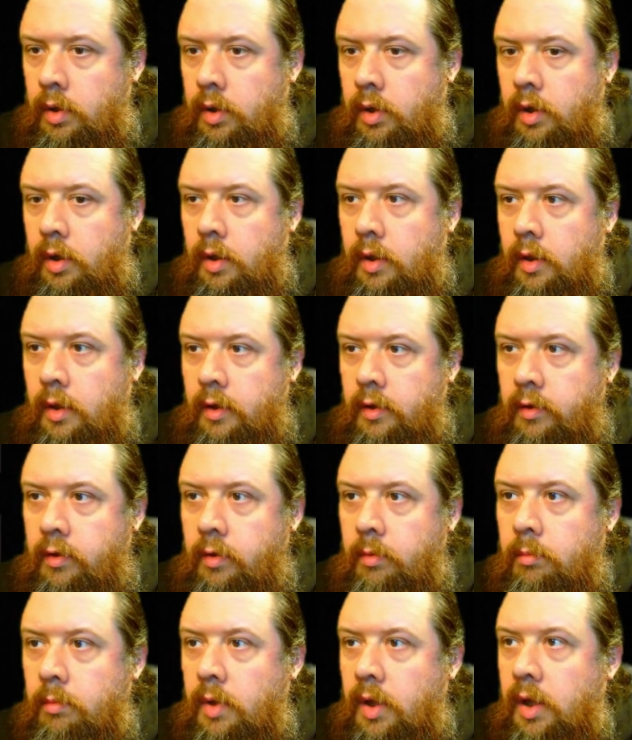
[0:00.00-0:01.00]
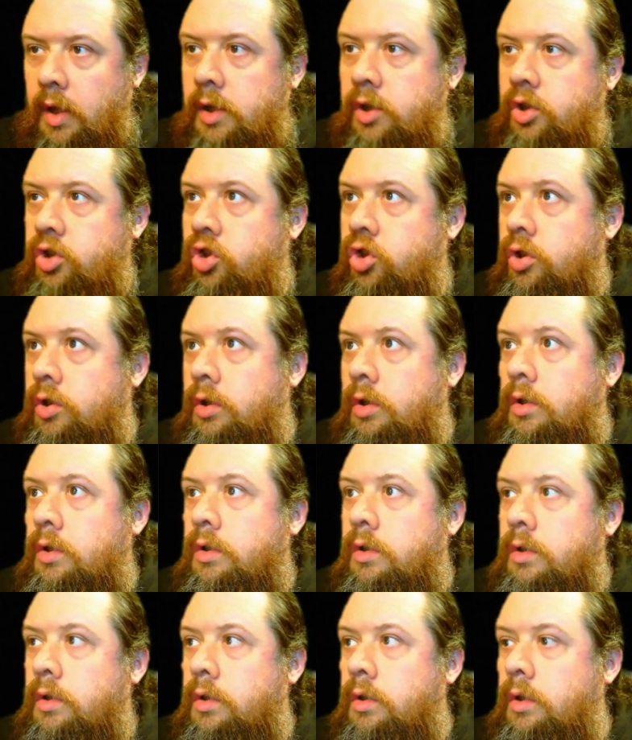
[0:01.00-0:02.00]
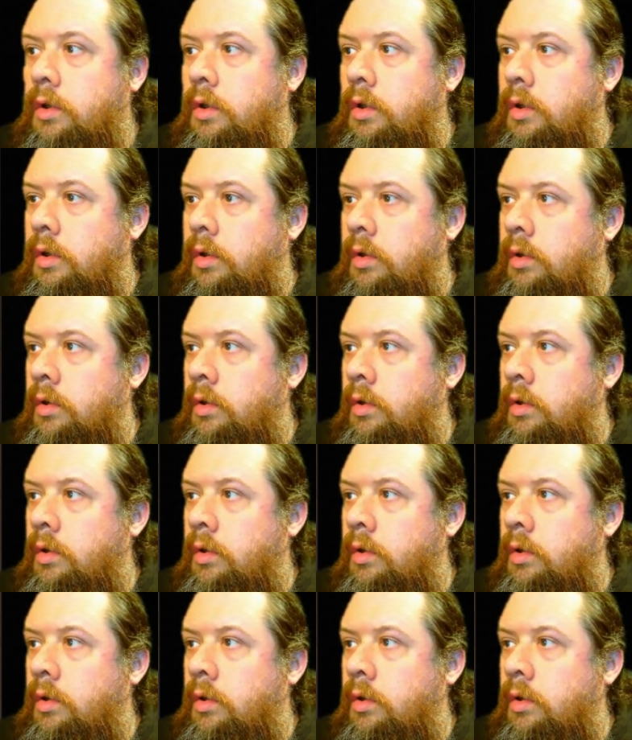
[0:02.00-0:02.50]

Now that's in my journal.